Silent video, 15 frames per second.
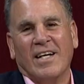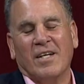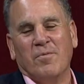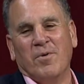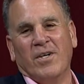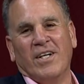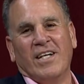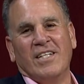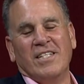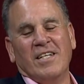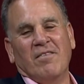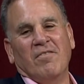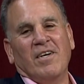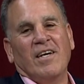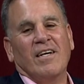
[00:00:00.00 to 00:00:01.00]
Community
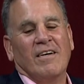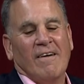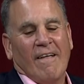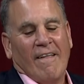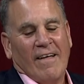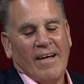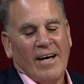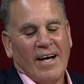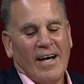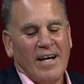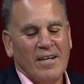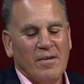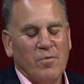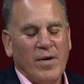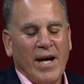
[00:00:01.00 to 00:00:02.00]
TV,
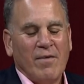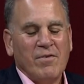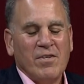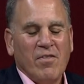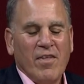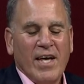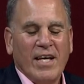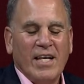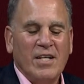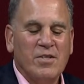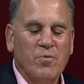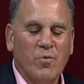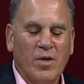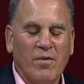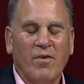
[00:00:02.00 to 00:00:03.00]
we have to thank
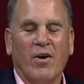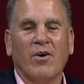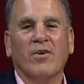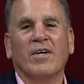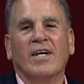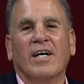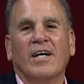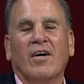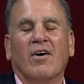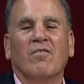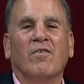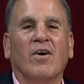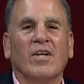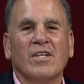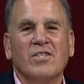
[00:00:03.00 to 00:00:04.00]
each and one of our
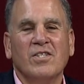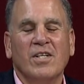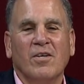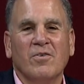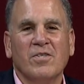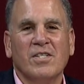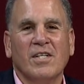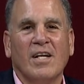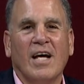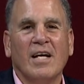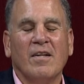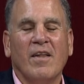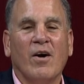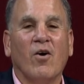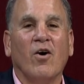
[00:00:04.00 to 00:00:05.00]
volunteers tonight,
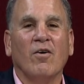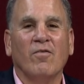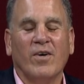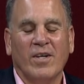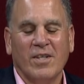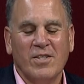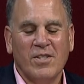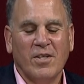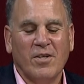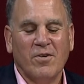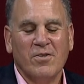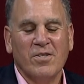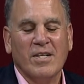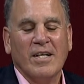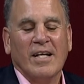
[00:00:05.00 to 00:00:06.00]
and they're all
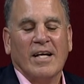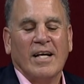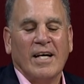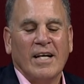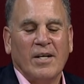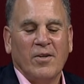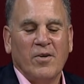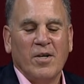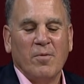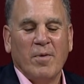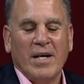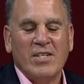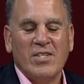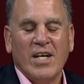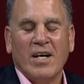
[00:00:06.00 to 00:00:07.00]
volunteers, including
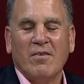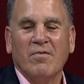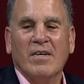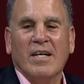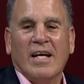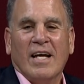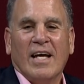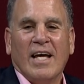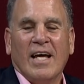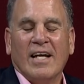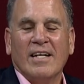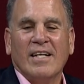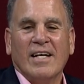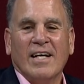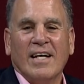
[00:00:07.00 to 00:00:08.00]
myself.
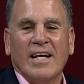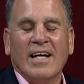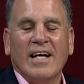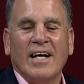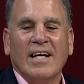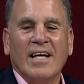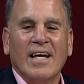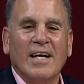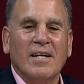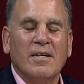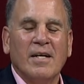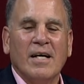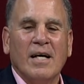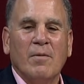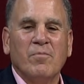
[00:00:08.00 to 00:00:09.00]
And again,
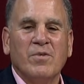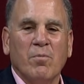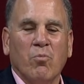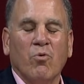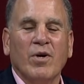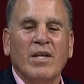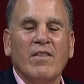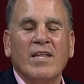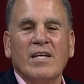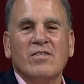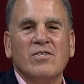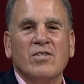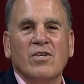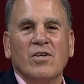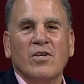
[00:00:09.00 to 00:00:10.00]
to bring this
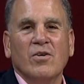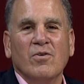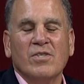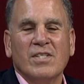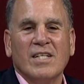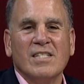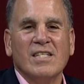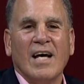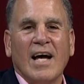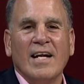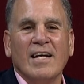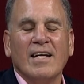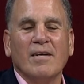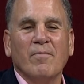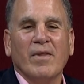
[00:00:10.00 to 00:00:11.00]
to you is
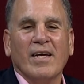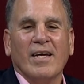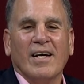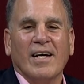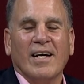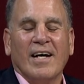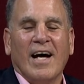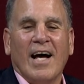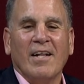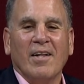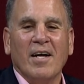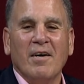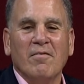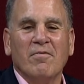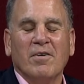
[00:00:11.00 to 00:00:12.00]
exciting. I
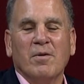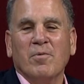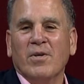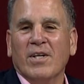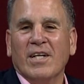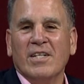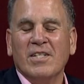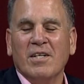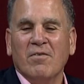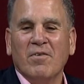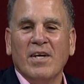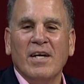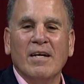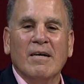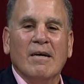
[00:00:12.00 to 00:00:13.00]
love Community TV.